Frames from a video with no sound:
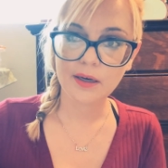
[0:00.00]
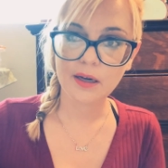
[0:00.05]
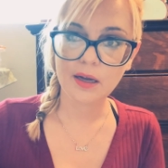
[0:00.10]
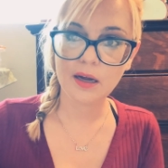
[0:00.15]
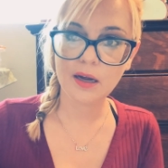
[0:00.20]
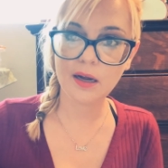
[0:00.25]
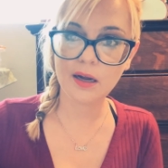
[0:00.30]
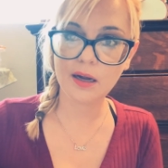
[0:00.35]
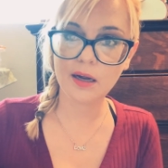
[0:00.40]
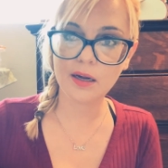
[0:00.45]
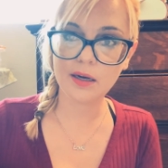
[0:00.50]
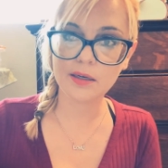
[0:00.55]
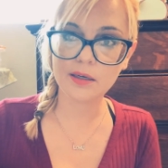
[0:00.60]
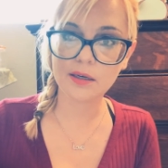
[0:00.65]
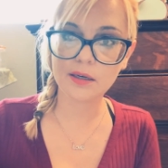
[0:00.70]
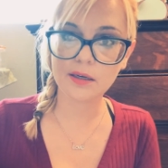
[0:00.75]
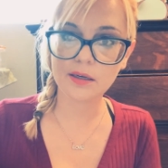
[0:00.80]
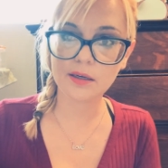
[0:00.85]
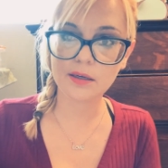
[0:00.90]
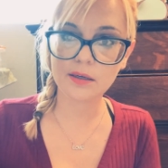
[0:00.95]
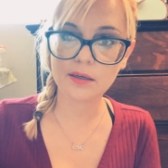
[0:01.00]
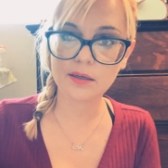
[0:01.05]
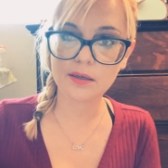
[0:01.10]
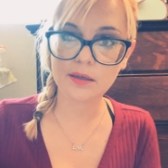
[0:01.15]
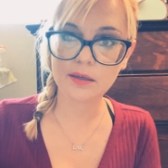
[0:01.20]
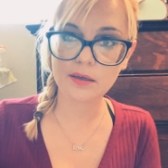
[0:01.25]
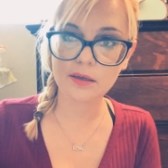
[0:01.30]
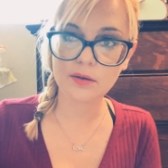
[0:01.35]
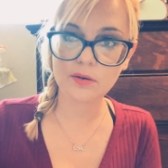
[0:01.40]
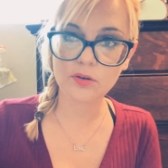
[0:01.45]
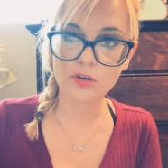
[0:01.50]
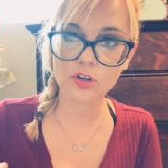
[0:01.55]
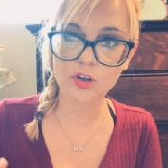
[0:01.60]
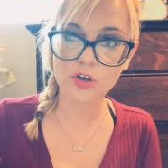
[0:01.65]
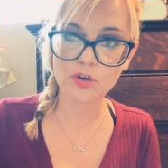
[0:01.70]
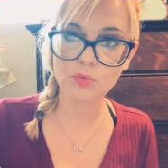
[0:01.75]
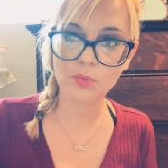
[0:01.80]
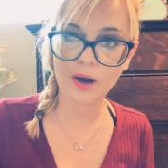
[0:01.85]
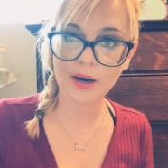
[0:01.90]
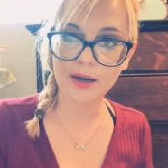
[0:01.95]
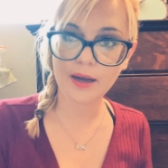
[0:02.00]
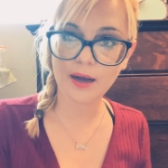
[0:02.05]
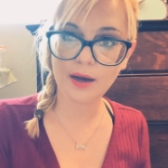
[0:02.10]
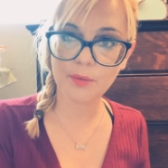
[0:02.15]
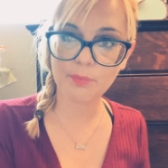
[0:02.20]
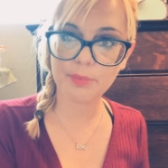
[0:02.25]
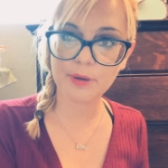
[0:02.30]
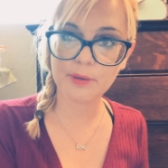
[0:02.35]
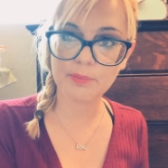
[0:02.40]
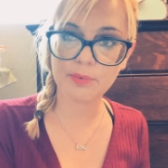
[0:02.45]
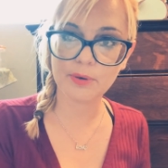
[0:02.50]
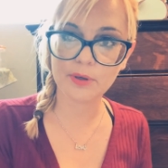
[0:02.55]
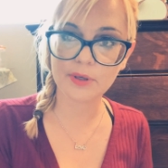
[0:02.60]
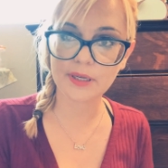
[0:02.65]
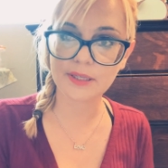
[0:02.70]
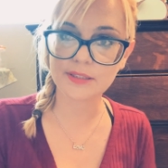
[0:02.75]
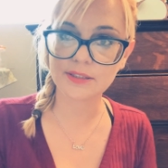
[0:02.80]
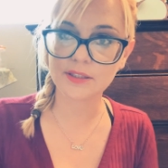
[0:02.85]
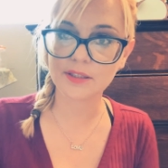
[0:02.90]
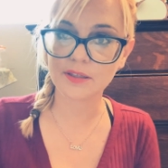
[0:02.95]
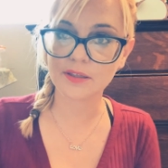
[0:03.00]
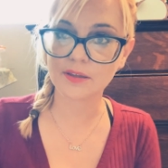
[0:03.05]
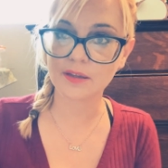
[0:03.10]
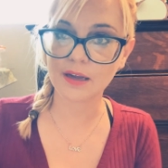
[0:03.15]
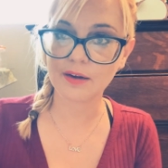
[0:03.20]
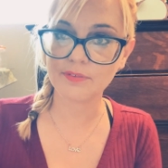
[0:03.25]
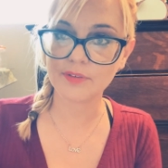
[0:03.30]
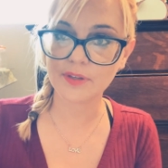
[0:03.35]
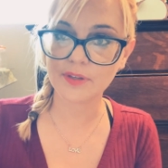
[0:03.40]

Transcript: And you want to help people get to the level